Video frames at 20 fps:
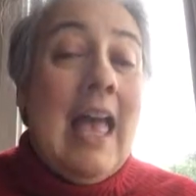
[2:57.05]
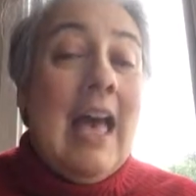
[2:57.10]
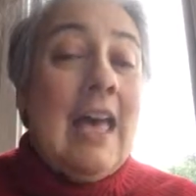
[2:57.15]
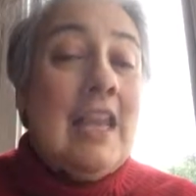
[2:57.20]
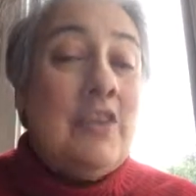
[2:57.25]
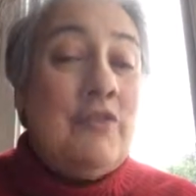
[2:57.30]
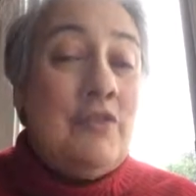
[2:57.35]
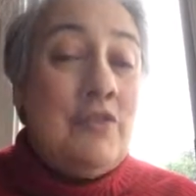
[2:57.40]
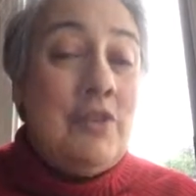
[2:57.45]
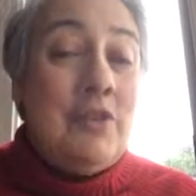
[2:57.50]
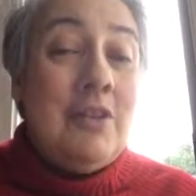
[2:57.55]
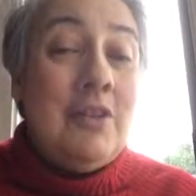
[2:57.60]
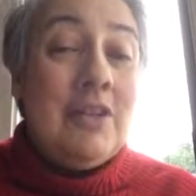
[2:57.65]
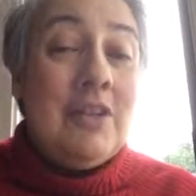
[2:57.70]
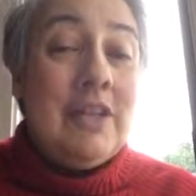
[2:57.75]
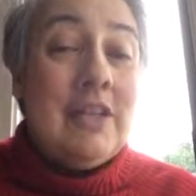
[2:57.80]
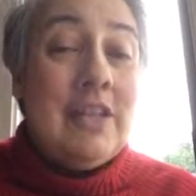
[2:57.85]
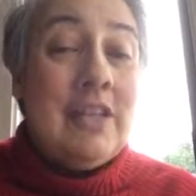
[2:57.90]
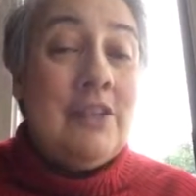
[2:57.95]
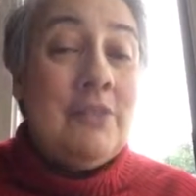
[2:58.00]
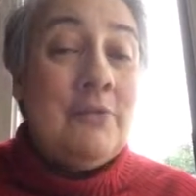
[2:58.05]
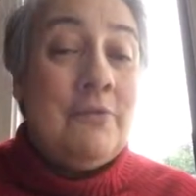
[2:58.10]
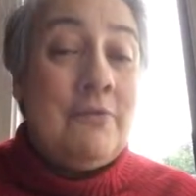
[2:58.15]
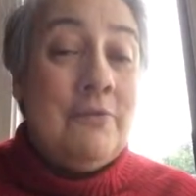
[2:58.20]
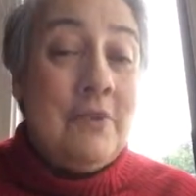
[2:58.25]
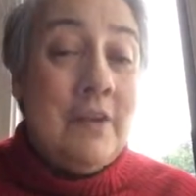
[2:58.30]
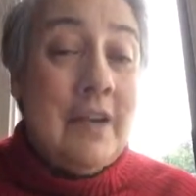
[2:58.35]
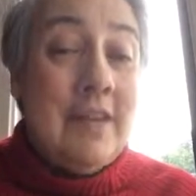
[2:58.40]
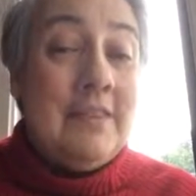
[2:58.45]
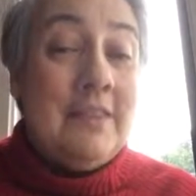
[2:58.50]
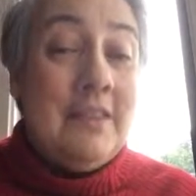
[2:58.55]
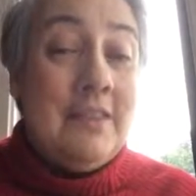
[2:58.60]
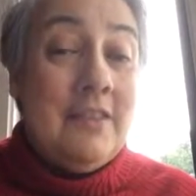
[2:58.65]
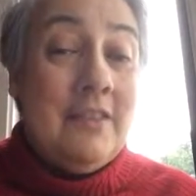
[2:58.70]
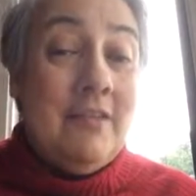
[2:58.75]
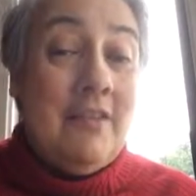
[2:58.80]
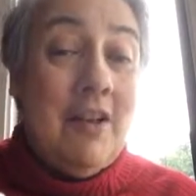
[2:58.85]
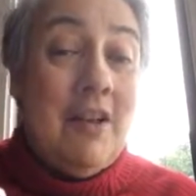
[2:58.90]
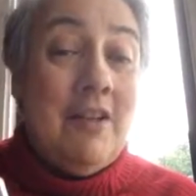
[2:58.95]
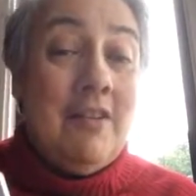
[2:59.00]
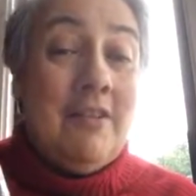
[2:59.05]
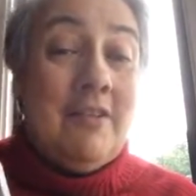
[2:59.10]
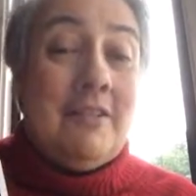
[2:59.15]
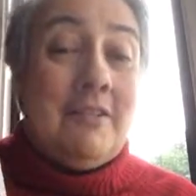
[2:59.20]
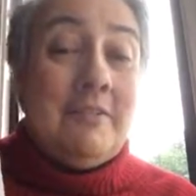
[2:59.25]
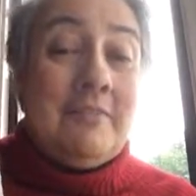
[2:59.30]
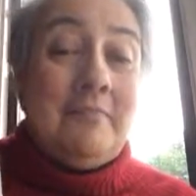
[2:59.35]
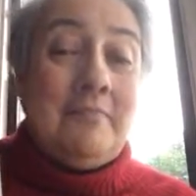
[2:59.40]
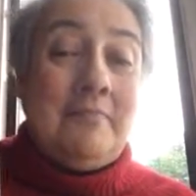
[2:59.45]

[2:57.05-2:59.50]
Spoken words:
And if you look at it, you'll find that there are.